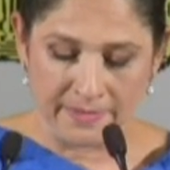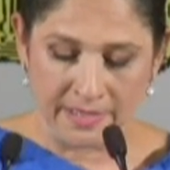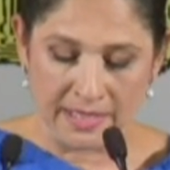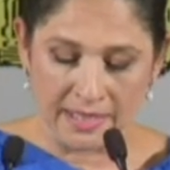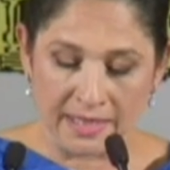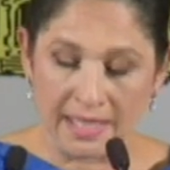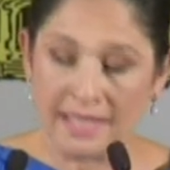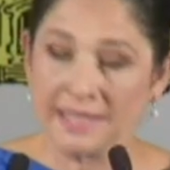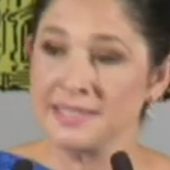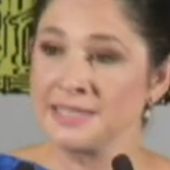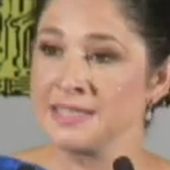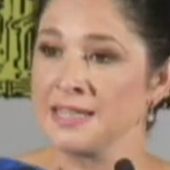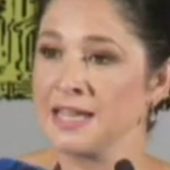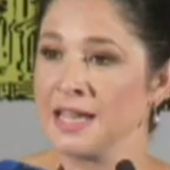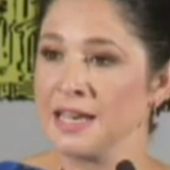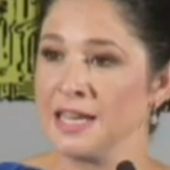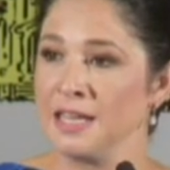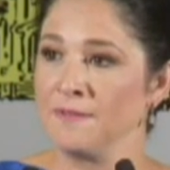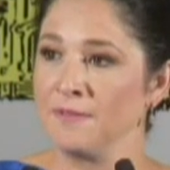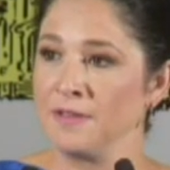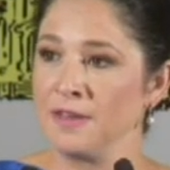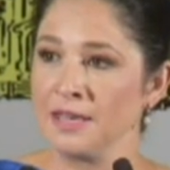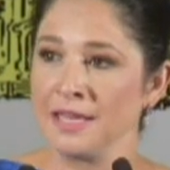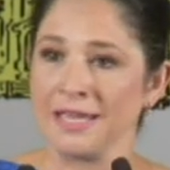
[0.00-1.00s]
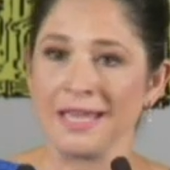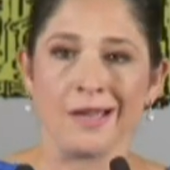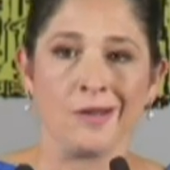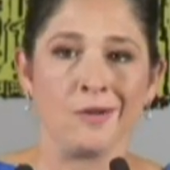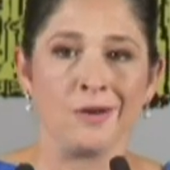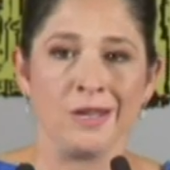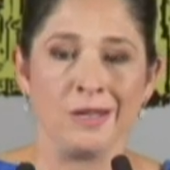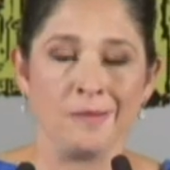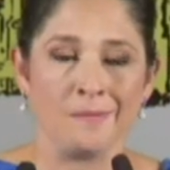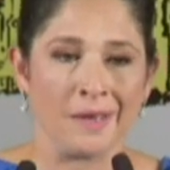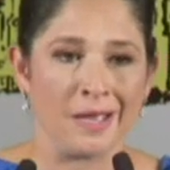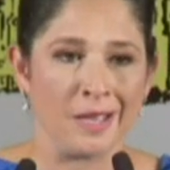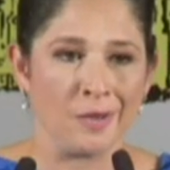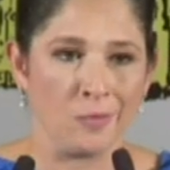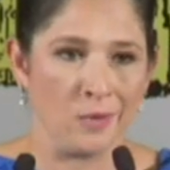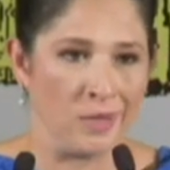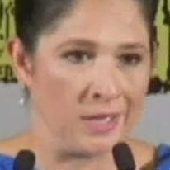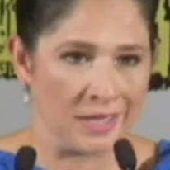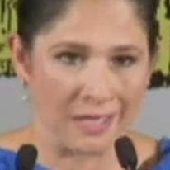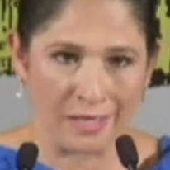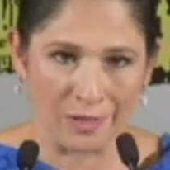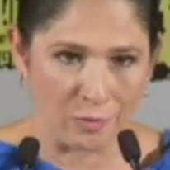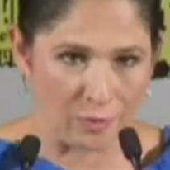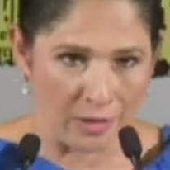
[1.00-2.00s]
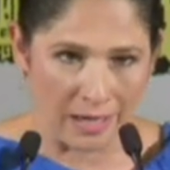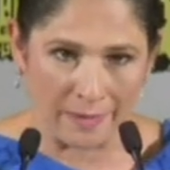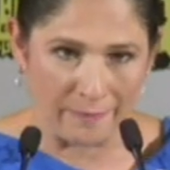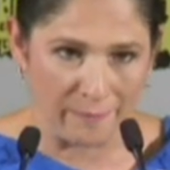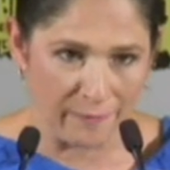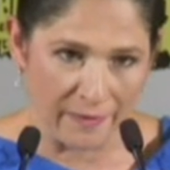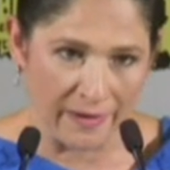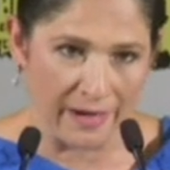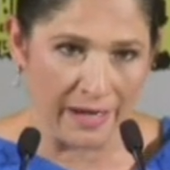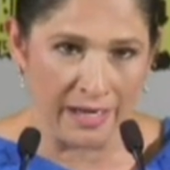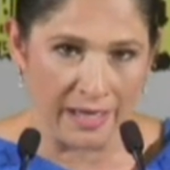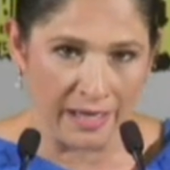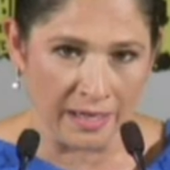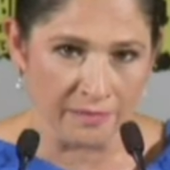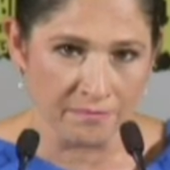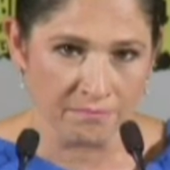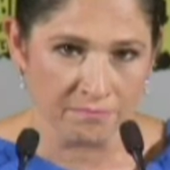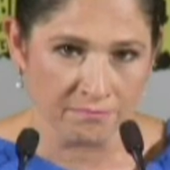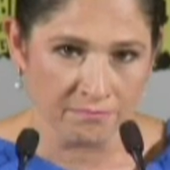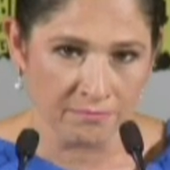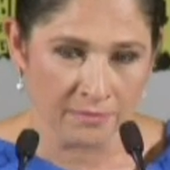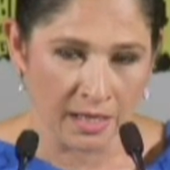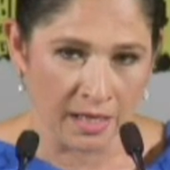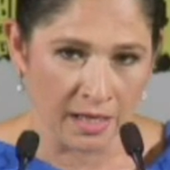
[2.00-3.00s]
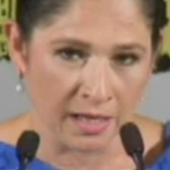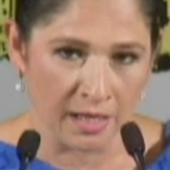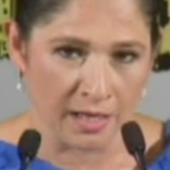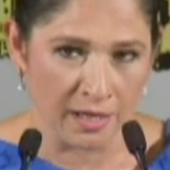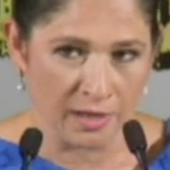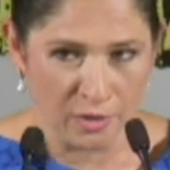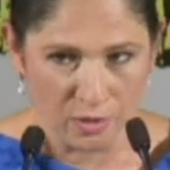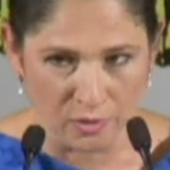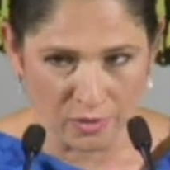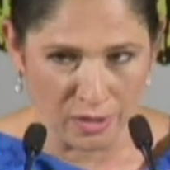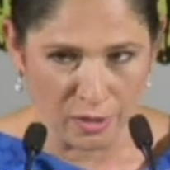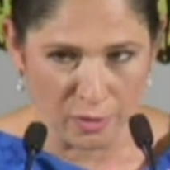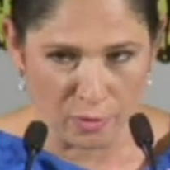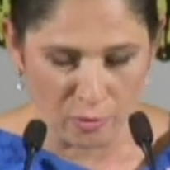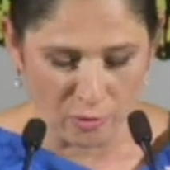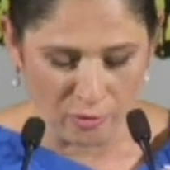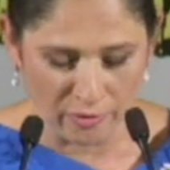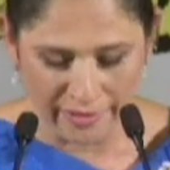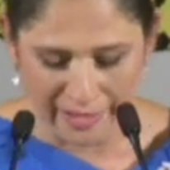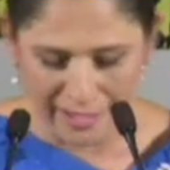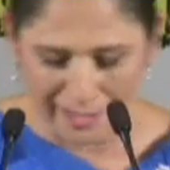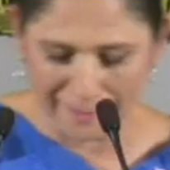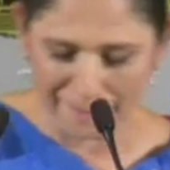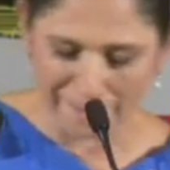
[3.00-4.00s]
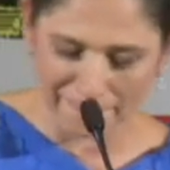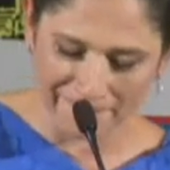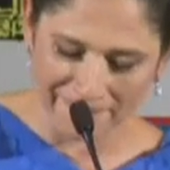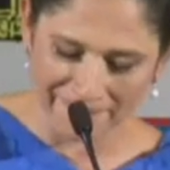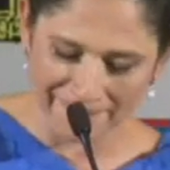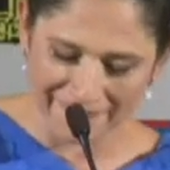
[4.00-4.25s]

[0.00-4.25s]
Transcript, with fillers: And that's not even counting my weekend crime fighting. Uh, you can Google that.